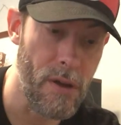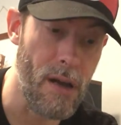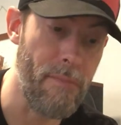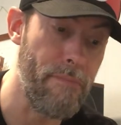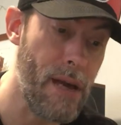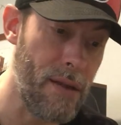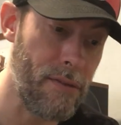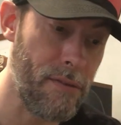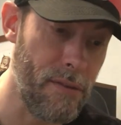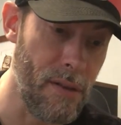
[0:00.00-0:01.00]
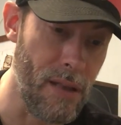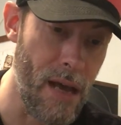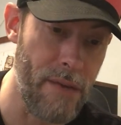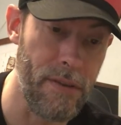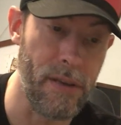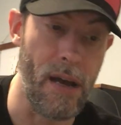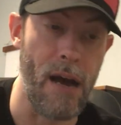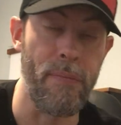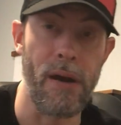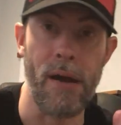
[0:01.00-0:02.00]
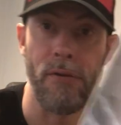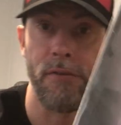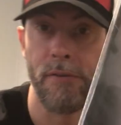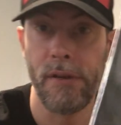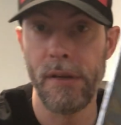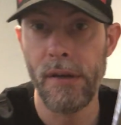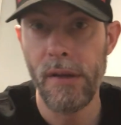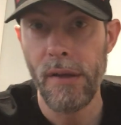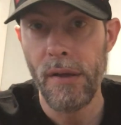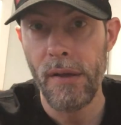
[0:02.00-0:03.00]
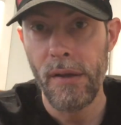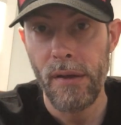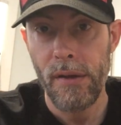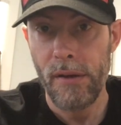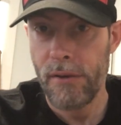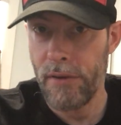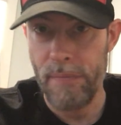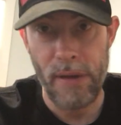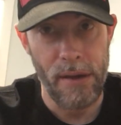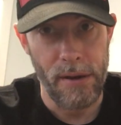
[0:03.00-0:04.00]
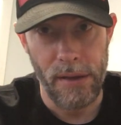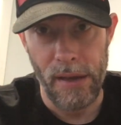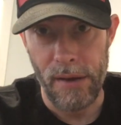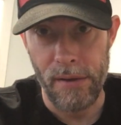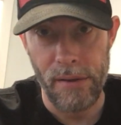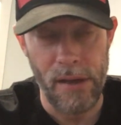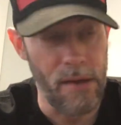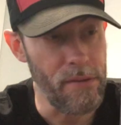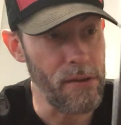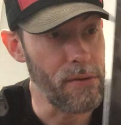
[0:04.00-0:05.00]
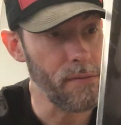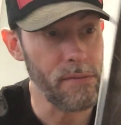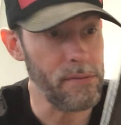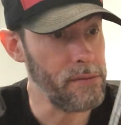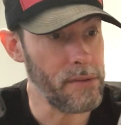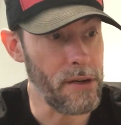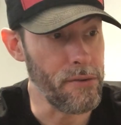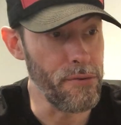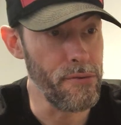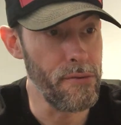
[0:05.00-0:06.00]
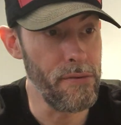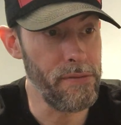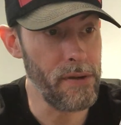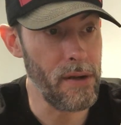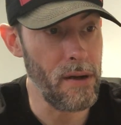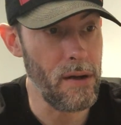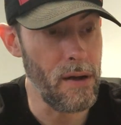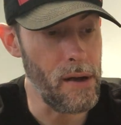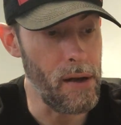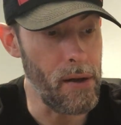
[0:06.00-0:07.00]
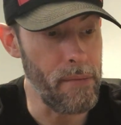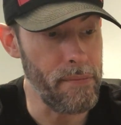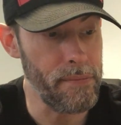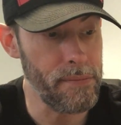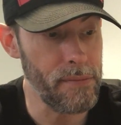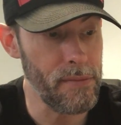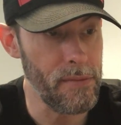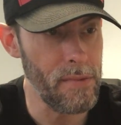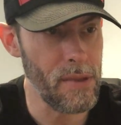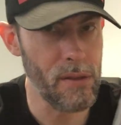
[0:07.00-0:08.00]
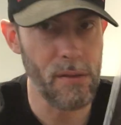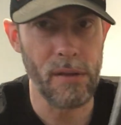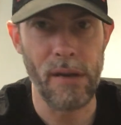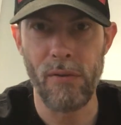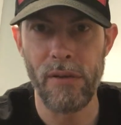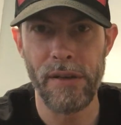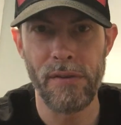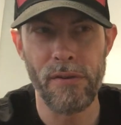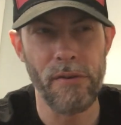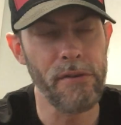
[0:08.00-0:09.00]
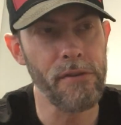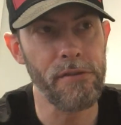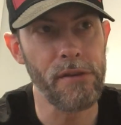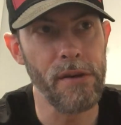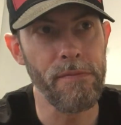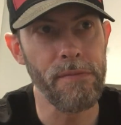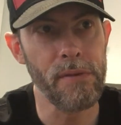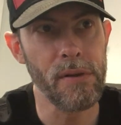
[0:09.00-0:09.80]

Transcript: uh, METZ live at the Opera House. Great band out of Canada, heavy, a lot of groove. Um, I don't like their earlier stuff,